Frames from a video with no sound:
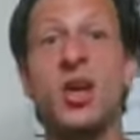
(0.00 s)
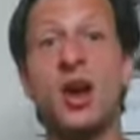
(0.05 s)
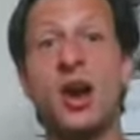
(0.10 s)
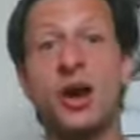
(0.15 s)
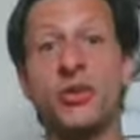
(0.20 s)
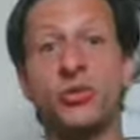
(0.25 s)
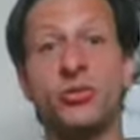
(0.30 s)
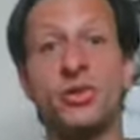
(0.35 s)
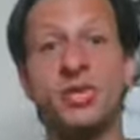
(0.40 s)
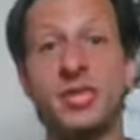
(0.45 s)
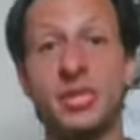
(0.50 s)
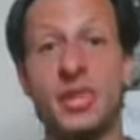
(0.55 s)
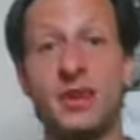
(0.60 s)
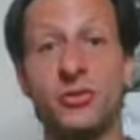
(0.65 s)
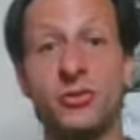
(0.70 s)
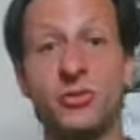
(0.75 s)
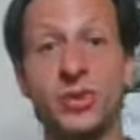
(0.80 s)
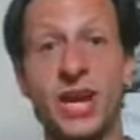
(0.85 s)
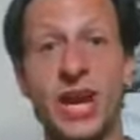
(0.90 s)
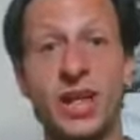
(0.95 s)
our 3D
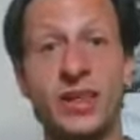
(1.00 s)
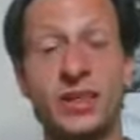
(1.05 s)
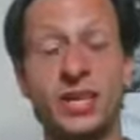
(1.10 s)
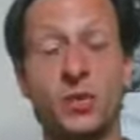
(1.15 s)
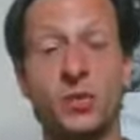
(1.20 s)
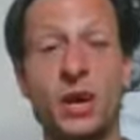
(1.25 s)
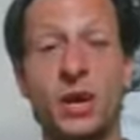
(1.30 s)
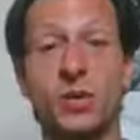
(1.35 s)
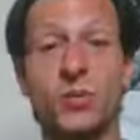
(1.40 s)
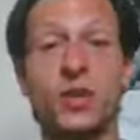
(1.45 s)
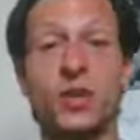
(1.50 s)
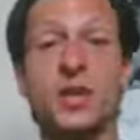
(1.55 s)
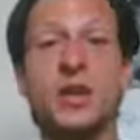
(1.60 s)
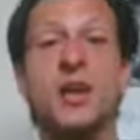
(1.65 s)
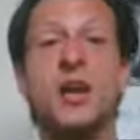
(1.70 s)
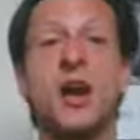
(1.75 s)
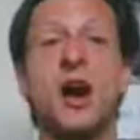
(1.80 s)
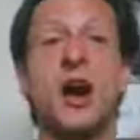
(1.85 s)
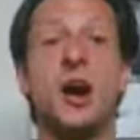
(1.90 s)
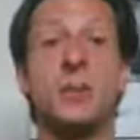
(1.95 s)
level reality, where we
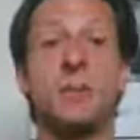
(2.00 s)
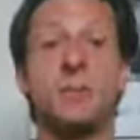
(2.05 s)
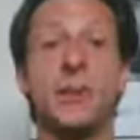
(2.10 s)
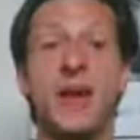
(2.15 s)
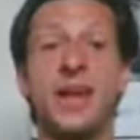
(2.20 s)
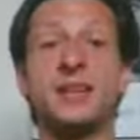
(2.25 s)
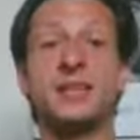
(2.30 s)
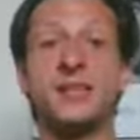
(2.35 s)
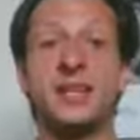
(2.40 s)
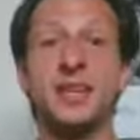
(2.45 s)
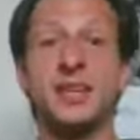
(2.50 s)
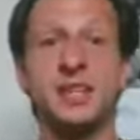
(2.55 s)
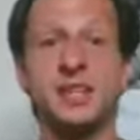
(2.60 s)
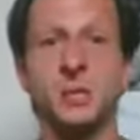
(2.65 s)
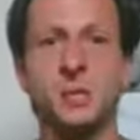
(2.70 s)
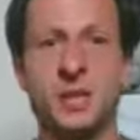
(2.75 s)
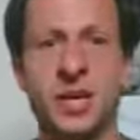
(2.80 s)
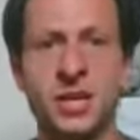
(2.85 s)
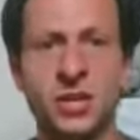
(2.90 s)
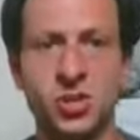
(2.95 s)
are painting this
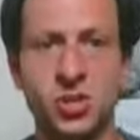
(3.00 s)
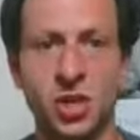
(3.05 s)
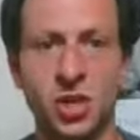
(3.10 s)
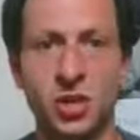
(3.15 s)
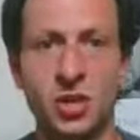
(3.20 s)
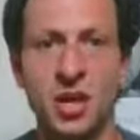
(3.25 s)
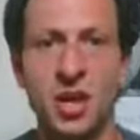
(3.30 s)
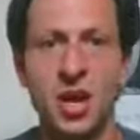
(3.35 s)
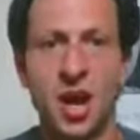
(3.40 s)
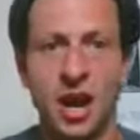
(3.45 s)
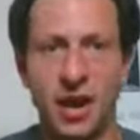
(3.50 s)
picture